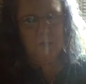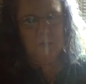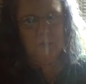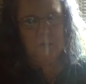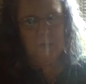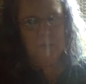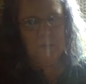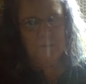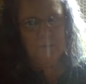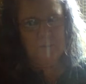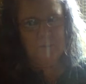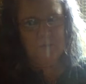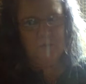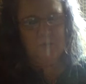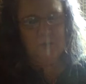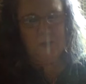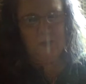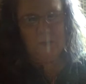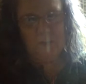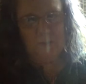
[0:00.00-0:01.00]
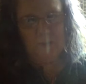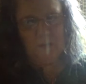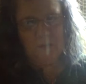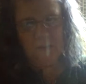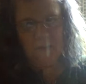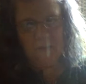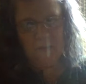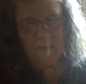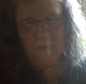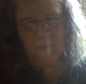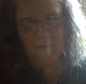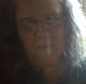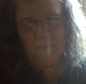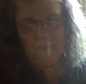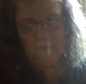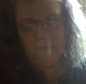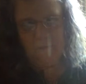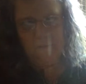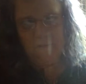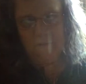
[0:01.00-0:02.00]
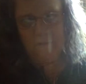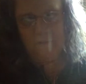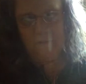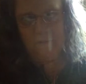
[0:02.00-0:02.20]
I'm trying to think of